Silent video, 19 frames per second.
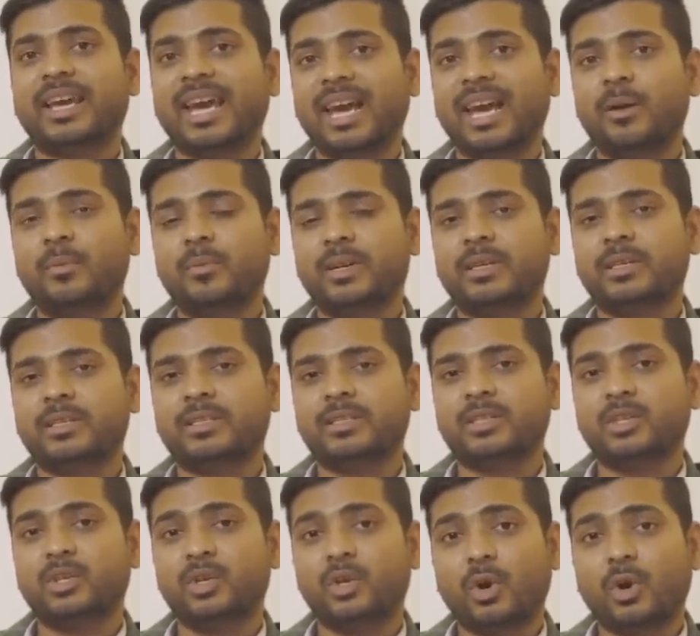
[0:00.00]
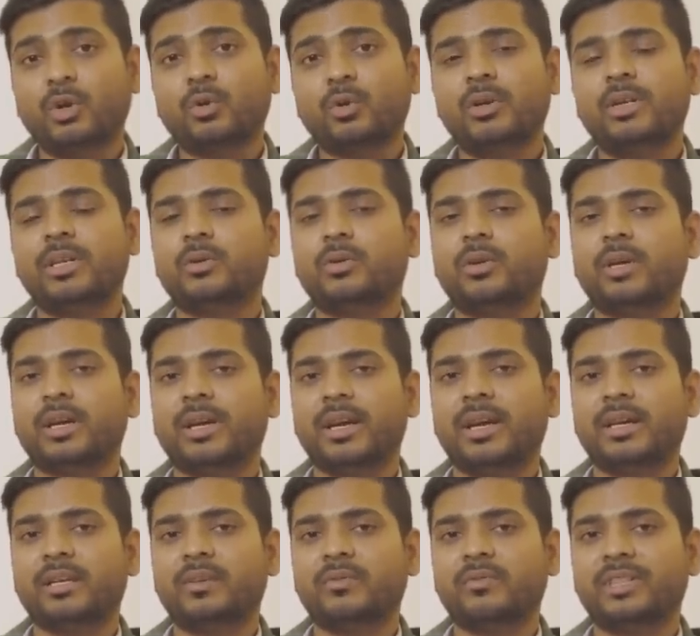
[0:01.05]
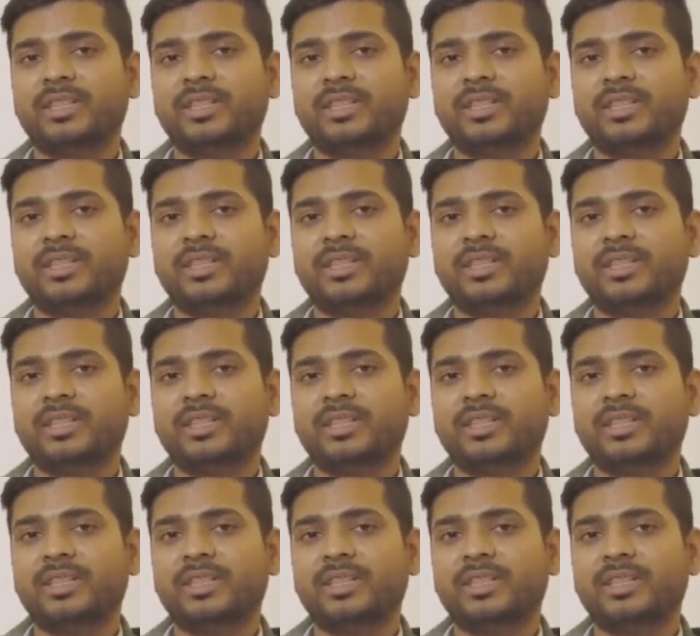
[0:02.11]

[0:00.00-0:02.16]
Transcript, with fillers: and commercial central heating